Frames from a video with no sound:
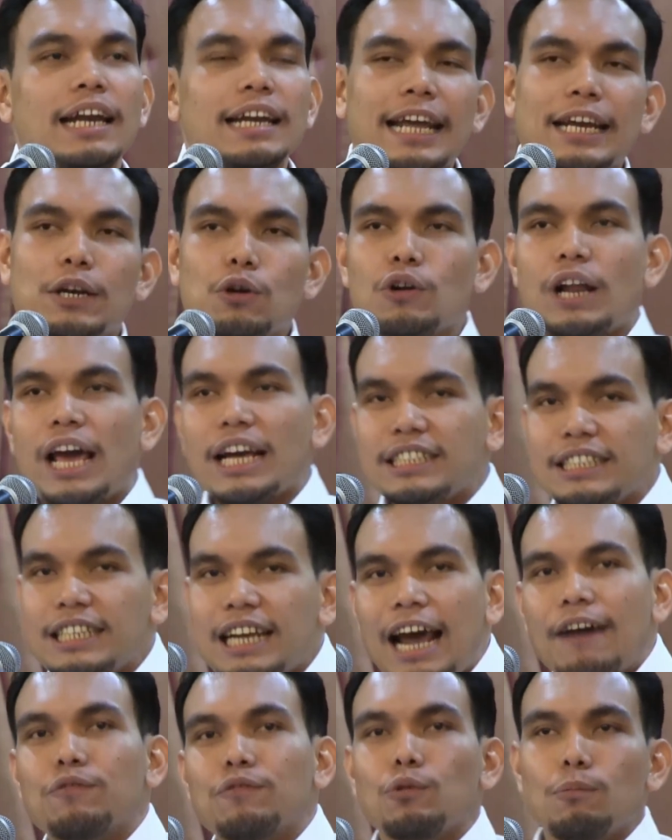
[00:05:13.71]
they don't
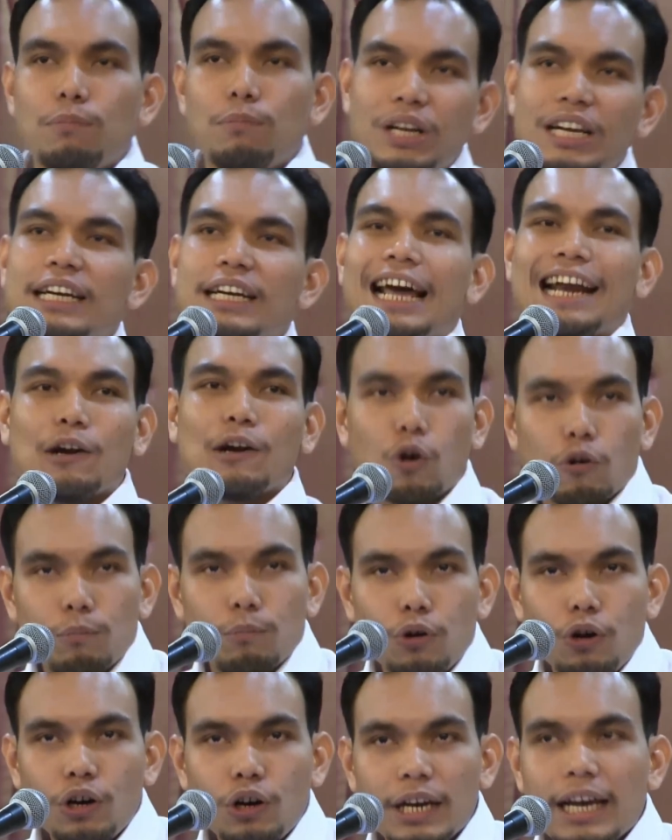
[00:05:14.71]
actually have to bring that
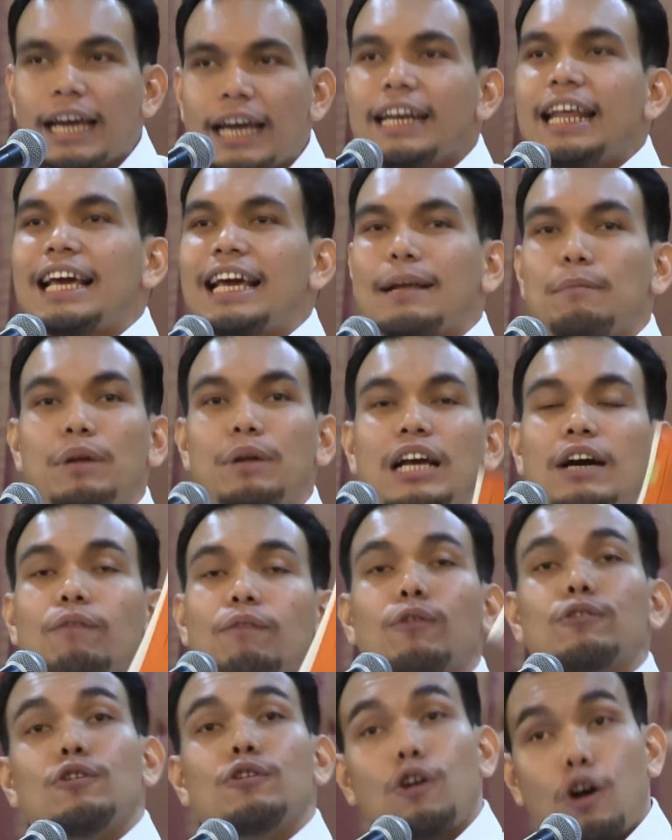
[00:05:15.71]
notebook, they can bring a
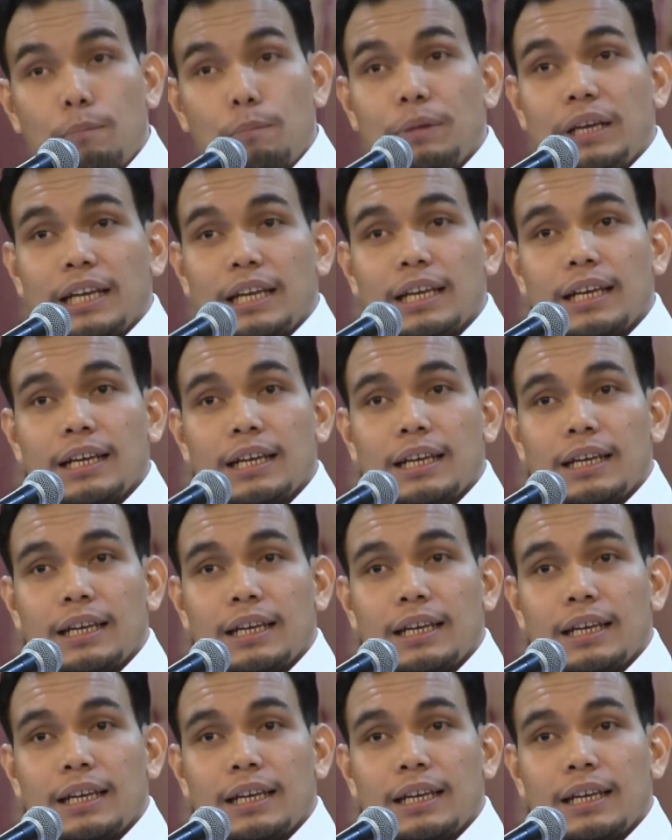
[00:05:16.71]
photocopy.